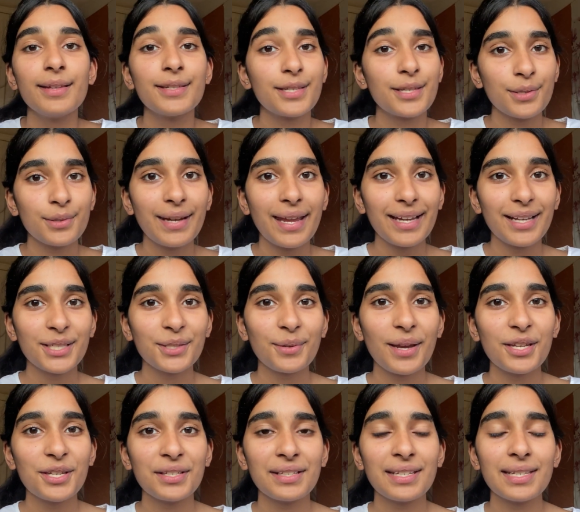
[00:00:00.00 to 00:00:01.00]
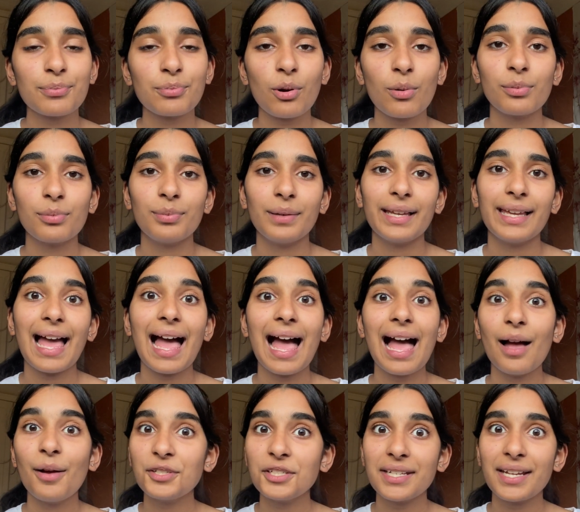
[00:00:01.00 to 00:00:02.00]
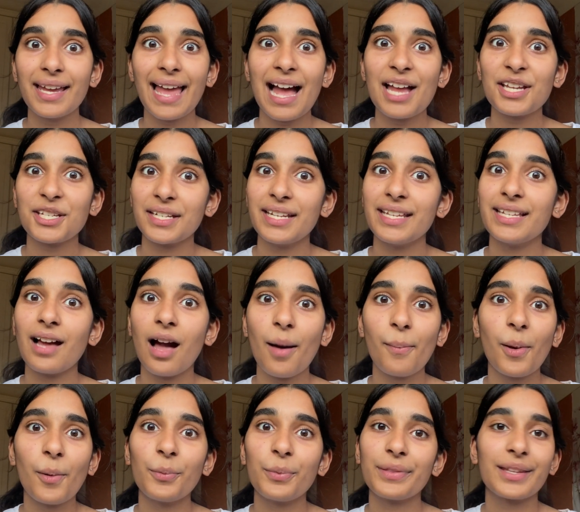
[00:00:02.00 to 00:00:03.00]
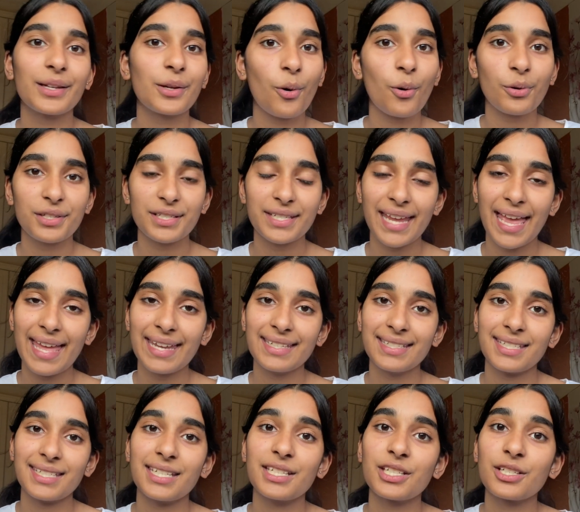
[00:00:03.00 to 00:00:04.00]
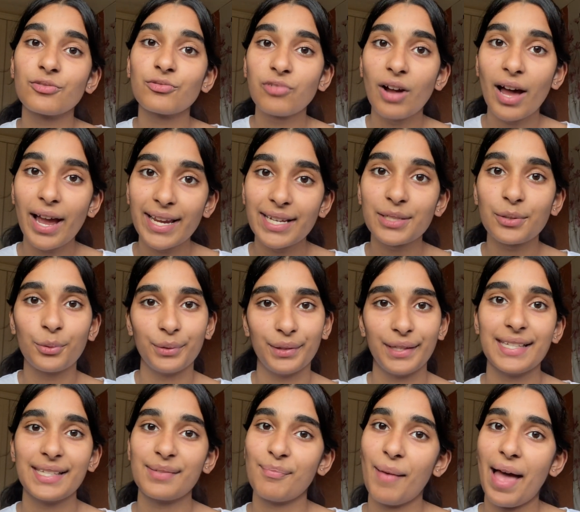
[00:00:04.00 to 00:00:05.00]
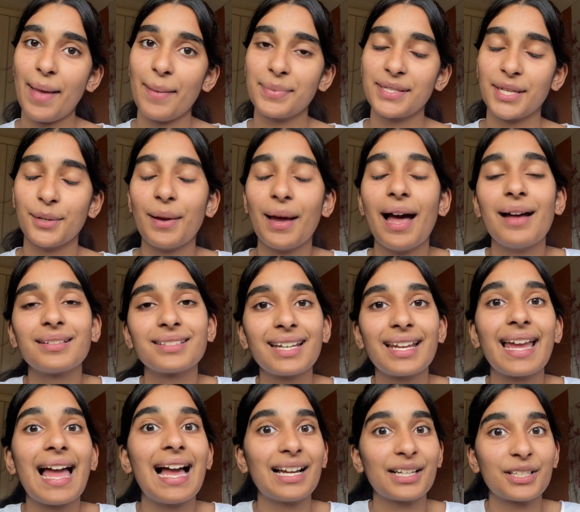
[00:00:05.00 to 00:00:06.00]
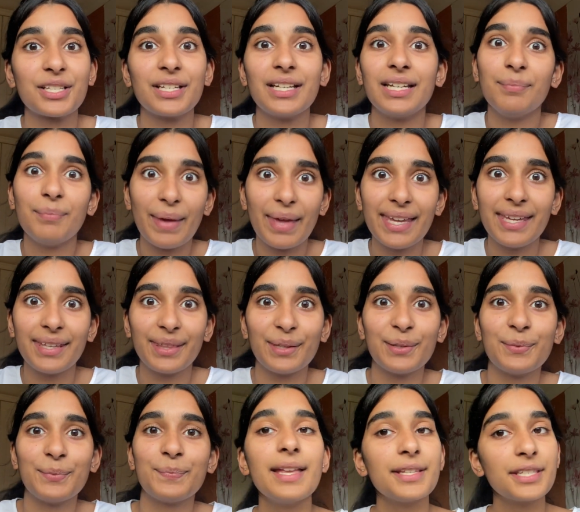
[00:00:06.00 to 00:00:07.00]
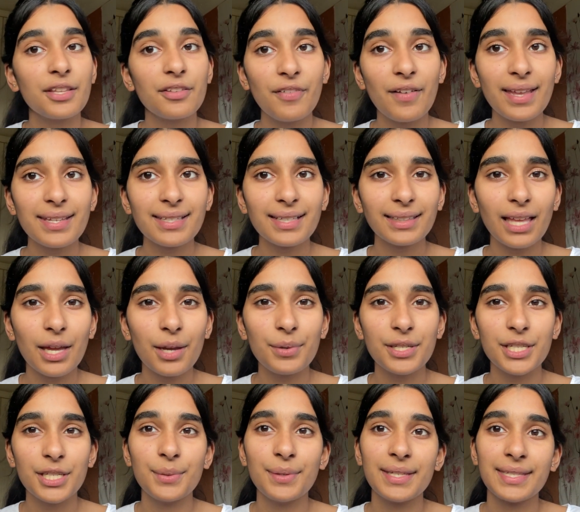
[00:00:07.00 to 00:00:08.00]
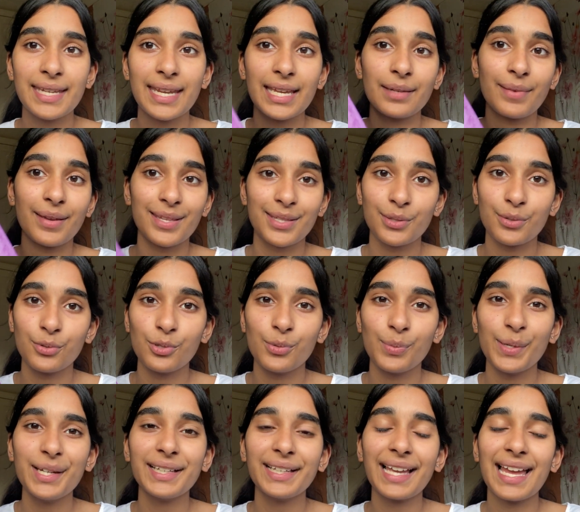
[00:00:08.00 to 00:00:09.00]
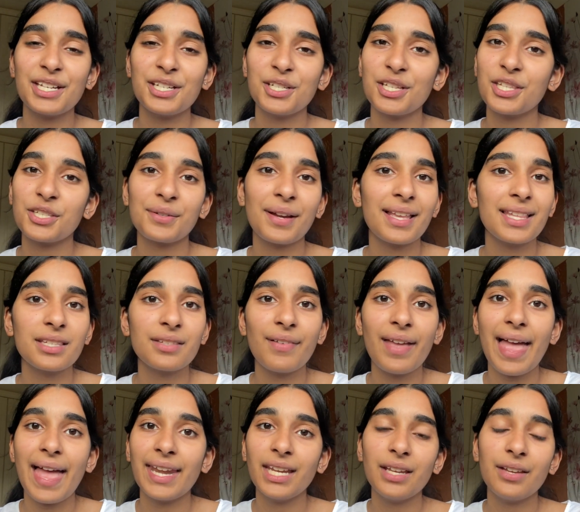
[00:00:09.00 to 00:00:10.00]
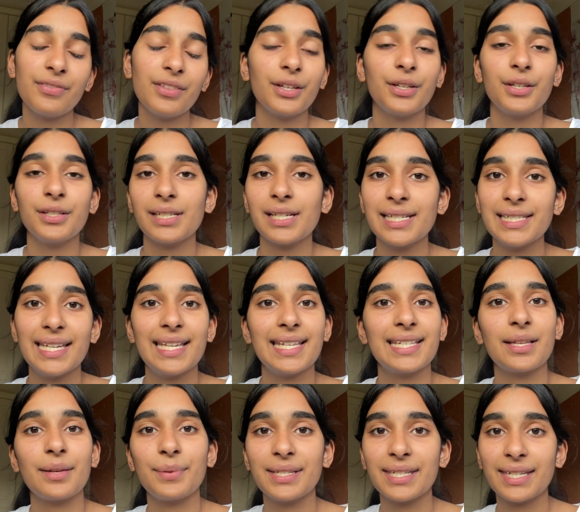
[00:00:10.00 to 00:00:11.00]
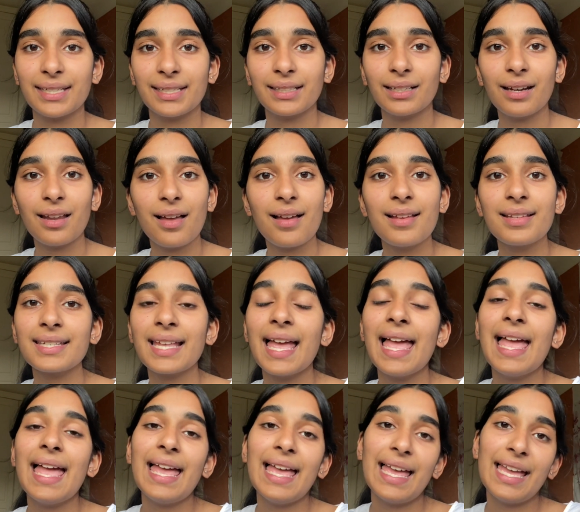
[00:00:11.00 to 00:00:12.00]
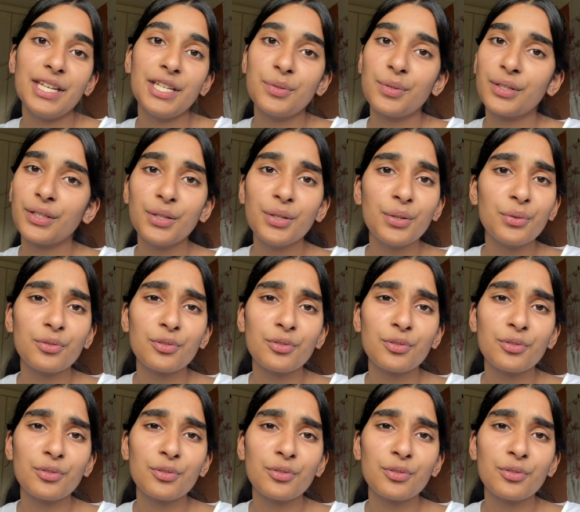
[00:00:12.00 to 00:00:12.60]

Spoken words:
Your next question is probably, how did I actually come up with the content to write on these maps? So how did I actually make them? So the first thing that I would do is take my school book and just transfer any of the good ideas that we did in class into a Google